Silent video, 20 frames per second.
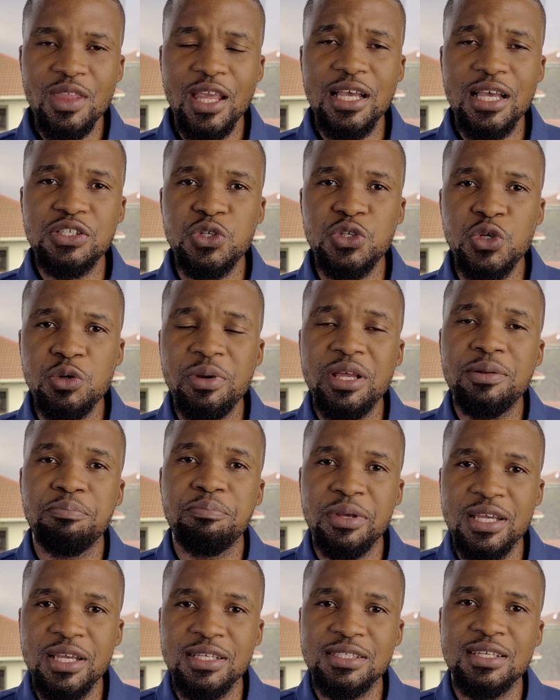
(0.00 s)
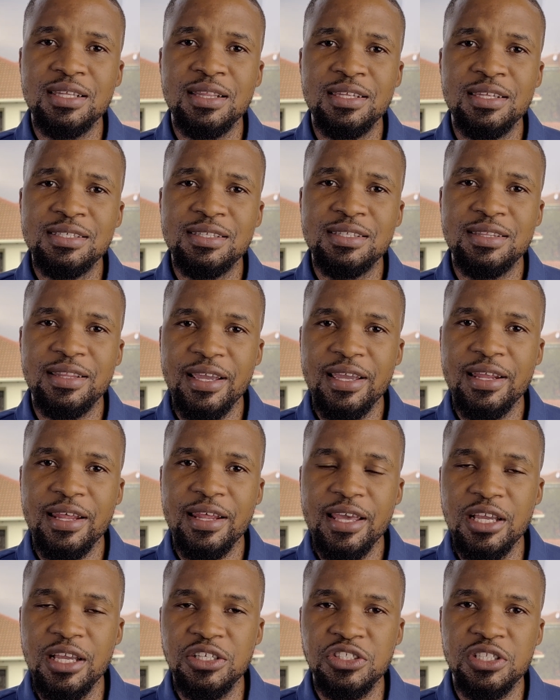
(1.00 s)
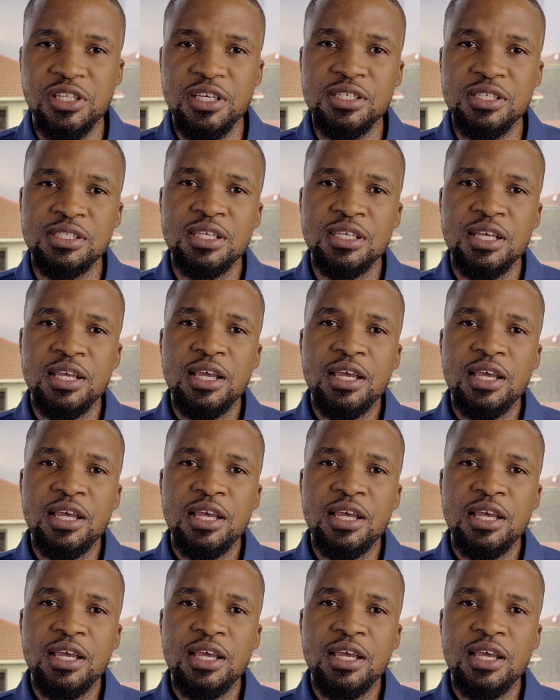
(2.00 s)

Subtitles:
as human beings in this day and age, there's